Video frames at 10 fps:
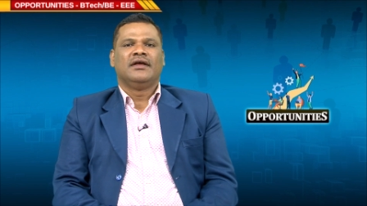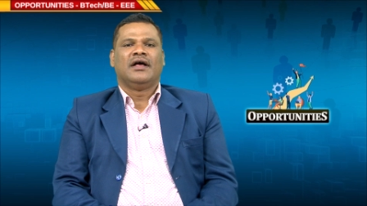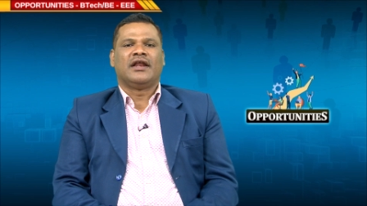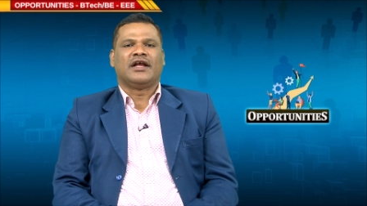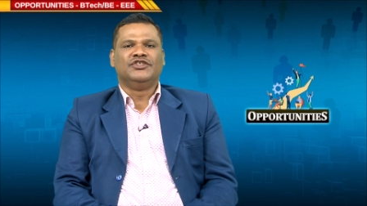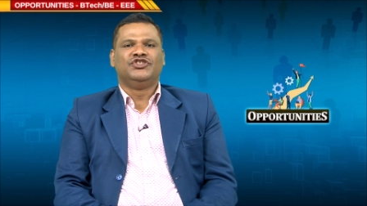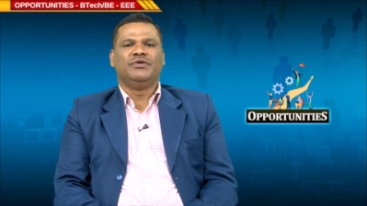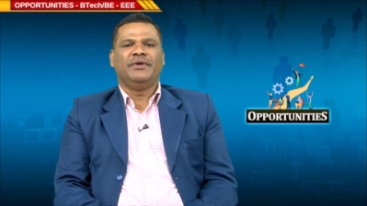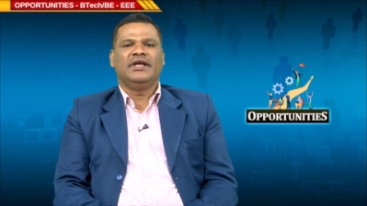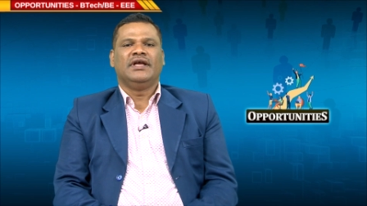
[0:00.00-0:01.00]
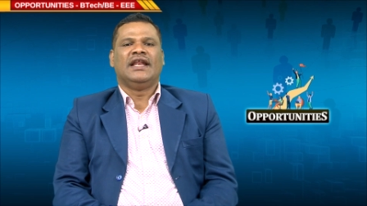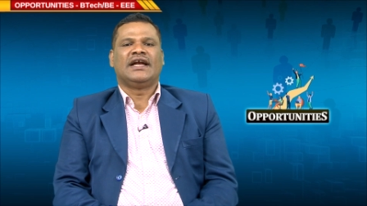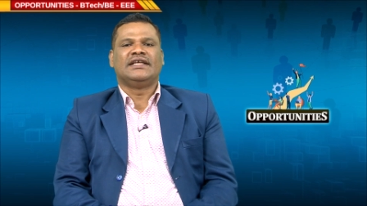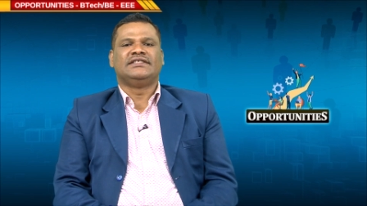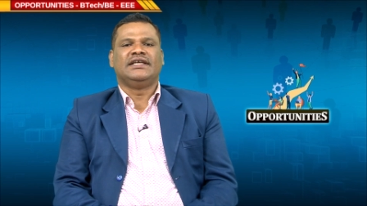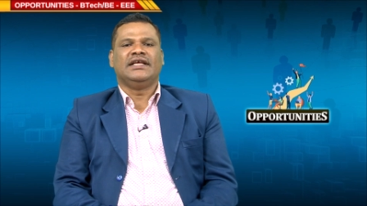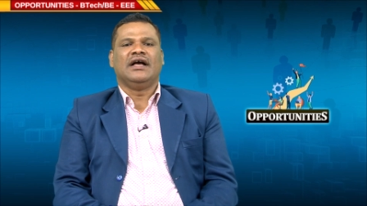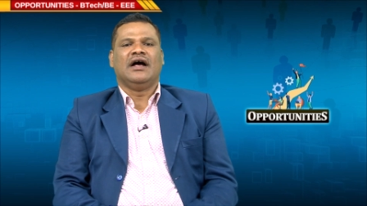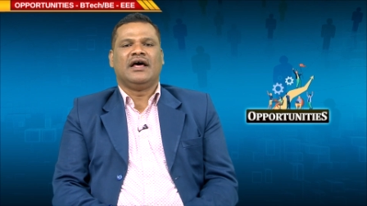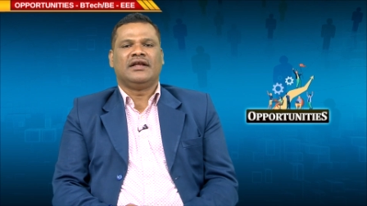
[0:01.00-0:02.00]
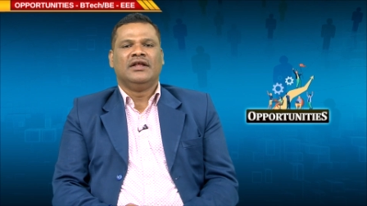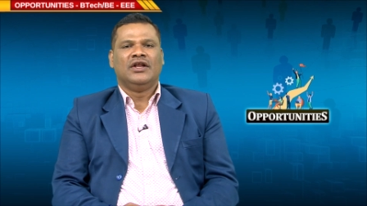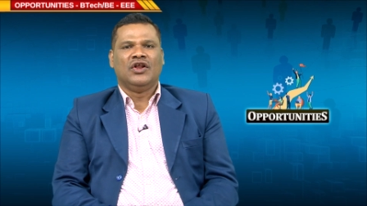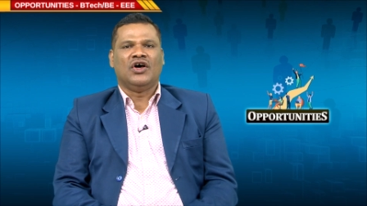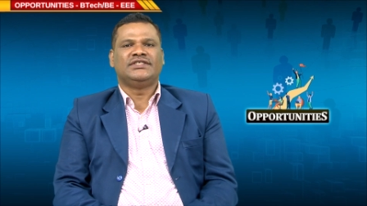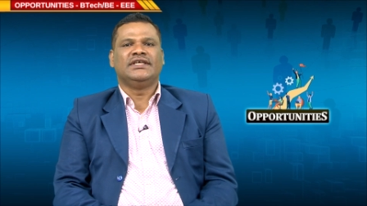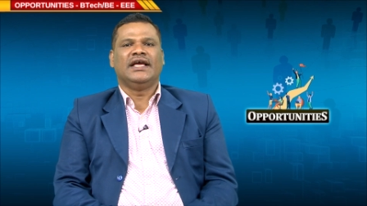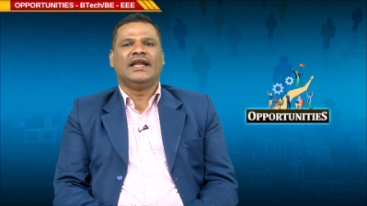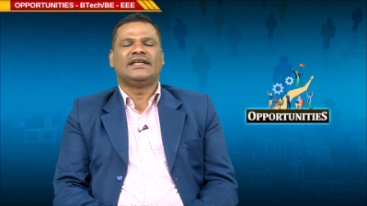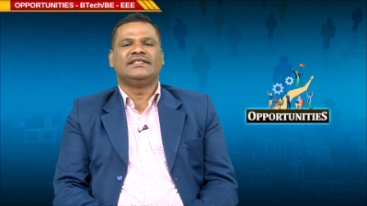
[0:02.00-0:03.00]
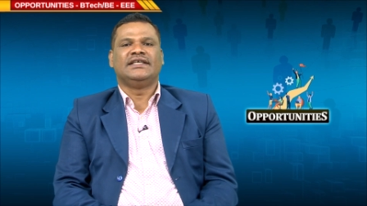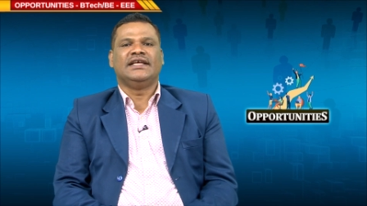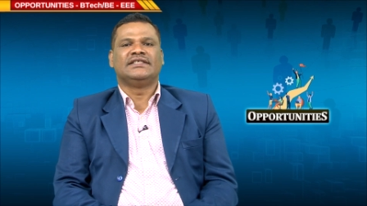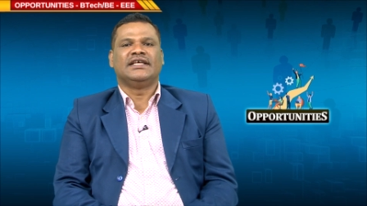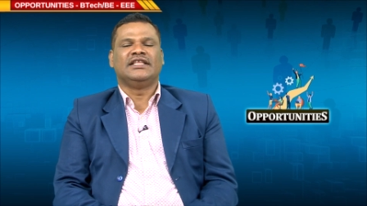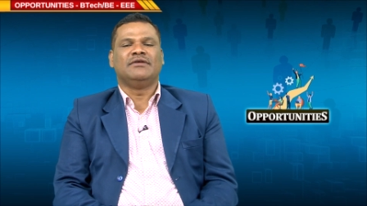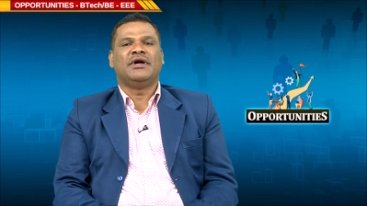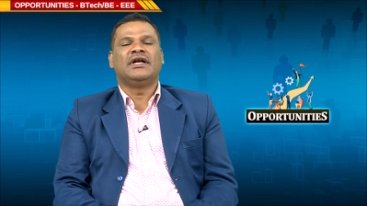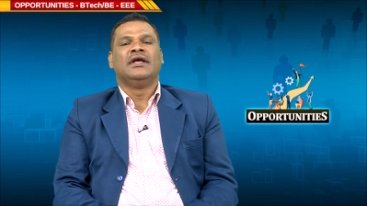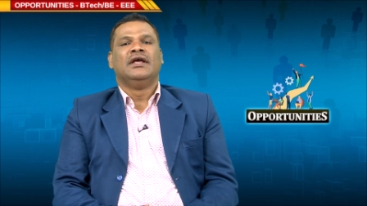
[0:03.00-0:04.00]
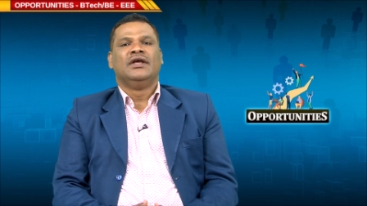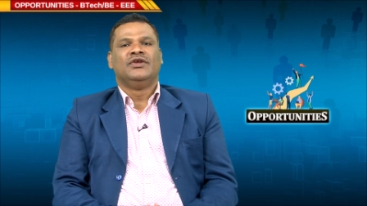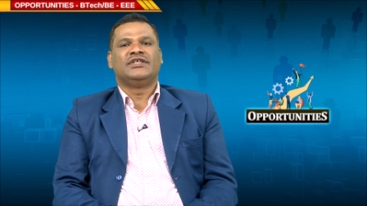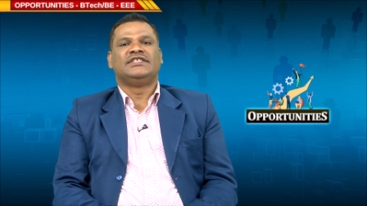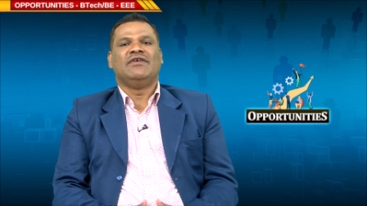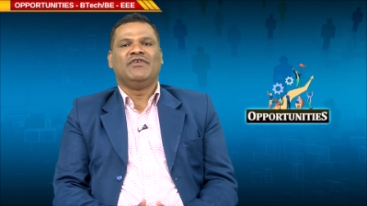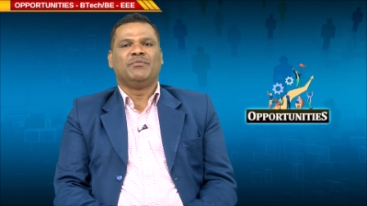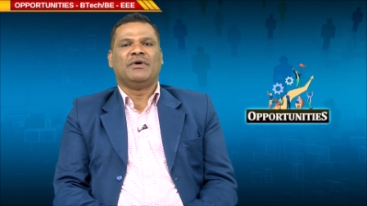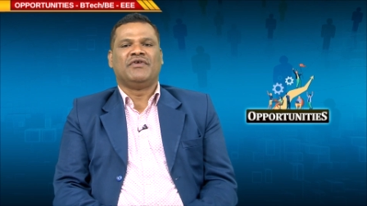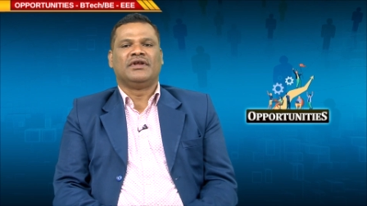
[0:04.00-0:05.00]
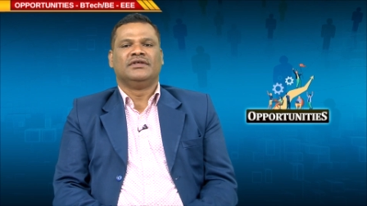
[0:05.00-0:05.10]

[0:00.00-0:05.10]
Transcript: or consuming electricity or losing electricity is nothing but your saving power.